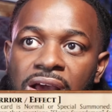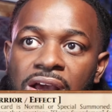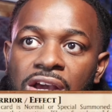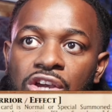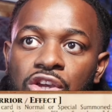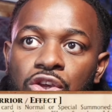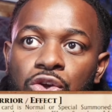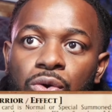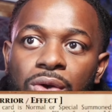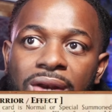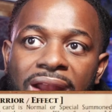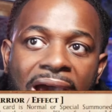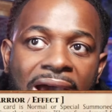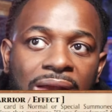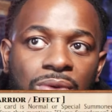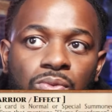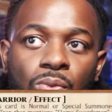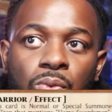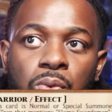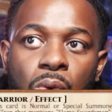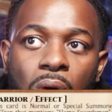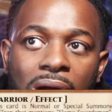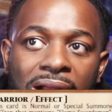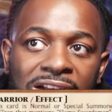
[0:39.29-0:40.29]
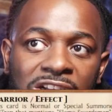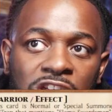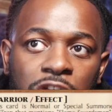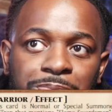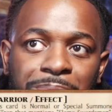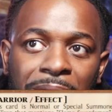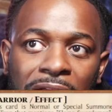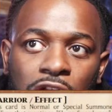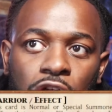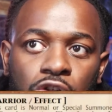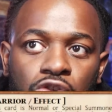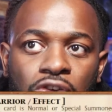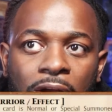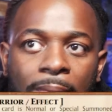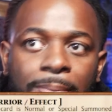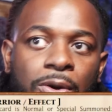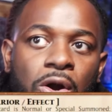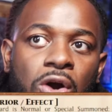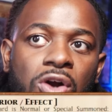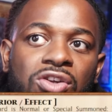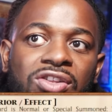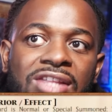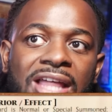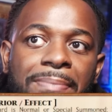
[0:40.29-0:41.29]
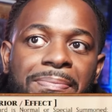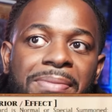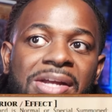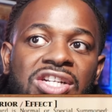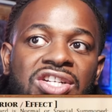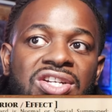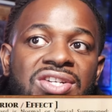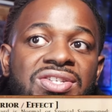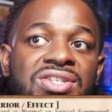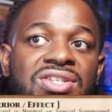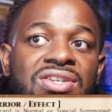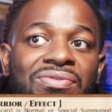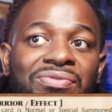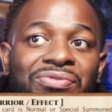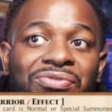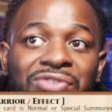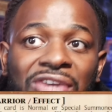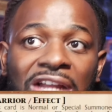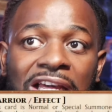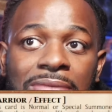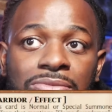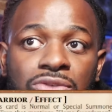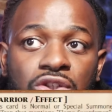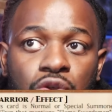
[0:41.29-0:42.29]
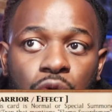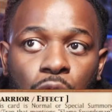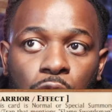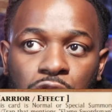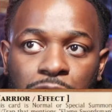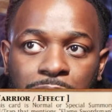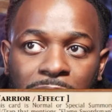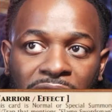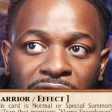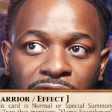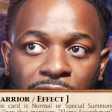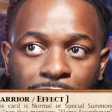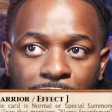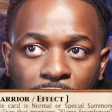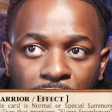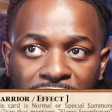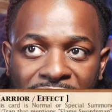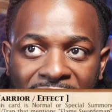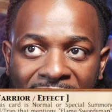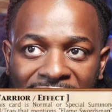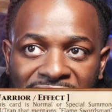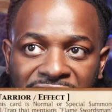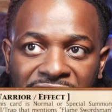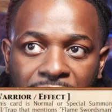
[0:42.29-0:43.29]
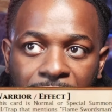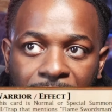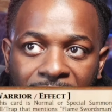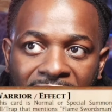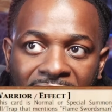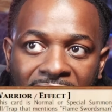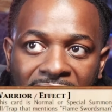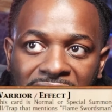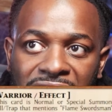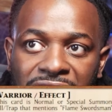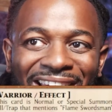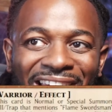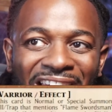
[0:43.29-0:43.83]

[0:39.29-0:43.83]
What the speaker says: you can add one spell or trap card that mentions Flame Swordsman from your deck to your hand.